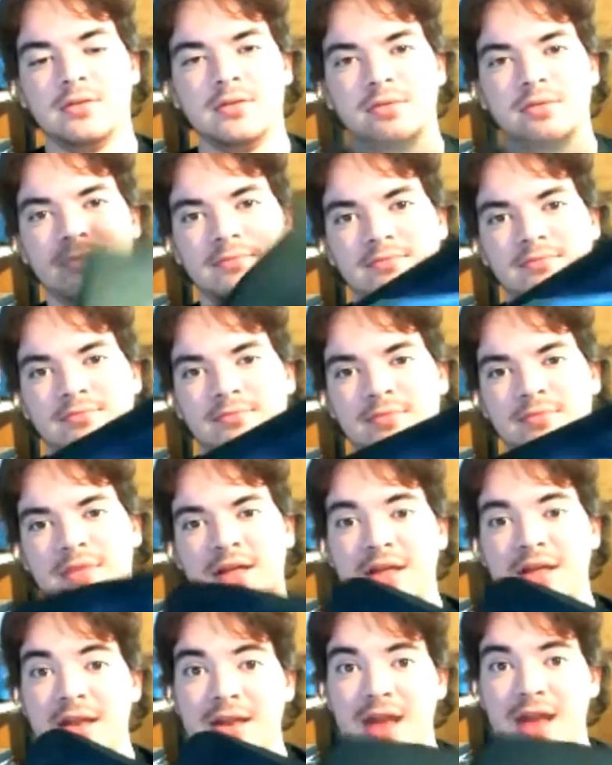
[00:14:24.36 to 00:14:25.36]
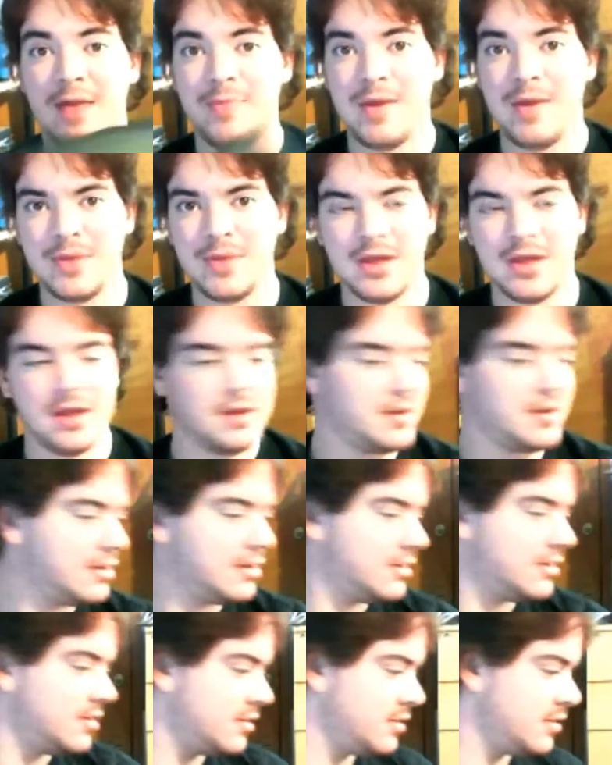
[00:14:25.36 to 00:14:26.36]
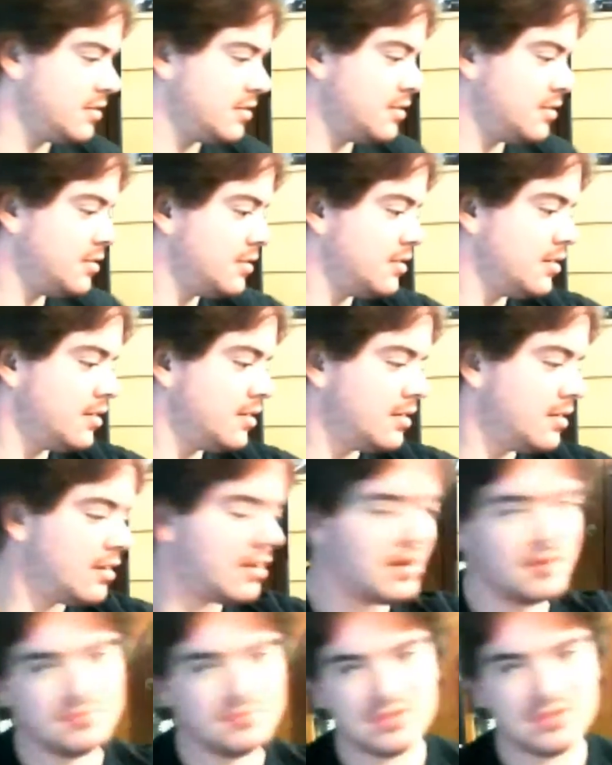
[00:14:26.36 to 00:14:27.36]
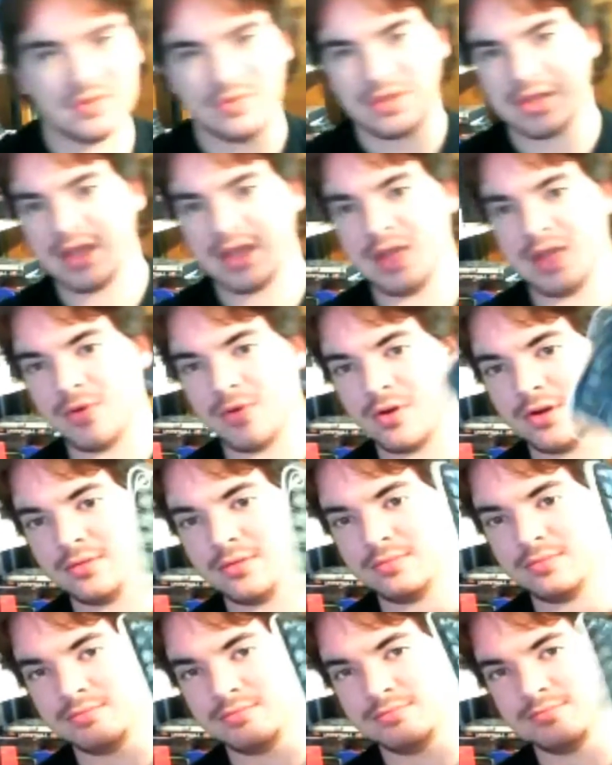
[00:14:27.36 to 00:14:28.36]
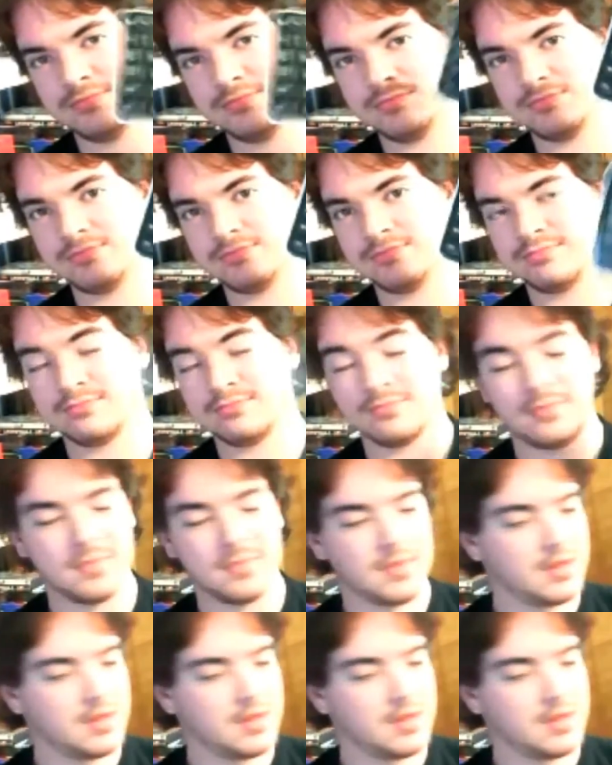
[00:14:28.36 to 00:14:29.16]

See? Not that big. Comes in with a keyboard.